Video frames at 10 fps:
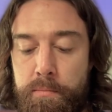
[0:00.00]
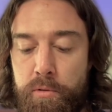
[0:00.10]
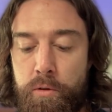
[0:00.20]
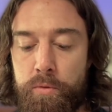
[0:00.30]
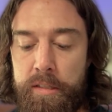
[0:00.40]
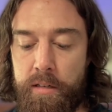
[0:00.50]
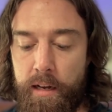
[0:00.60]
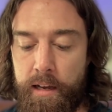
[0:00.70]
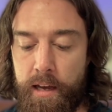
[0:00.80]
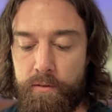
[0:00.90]
But the reason
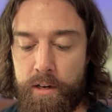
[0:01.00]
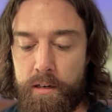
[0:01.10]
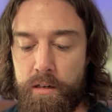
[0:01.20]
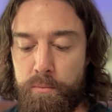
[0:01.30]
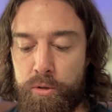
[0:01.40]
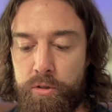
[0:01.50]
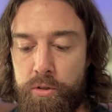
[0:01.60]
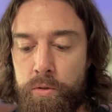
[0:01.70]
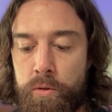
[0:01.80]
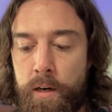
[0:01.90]
I have it at number
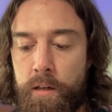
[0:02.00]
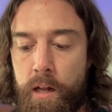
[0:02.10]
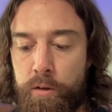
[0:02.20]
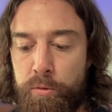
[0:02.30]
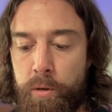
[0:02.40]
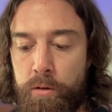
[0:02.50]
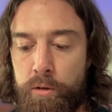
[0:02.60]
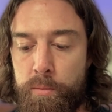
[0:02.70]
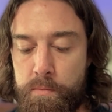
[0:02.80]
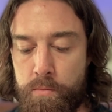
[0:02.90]
two, I'll explain a
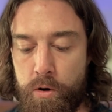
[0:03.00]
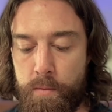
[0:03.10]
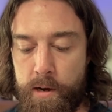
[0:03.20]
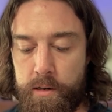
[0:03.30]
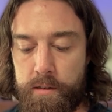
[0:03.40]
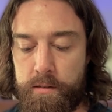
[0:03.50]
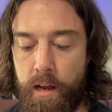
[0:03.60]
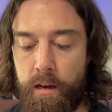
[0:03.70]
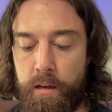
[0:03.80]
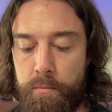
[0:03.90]
little bit more about in a
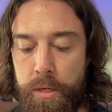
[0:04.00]
second.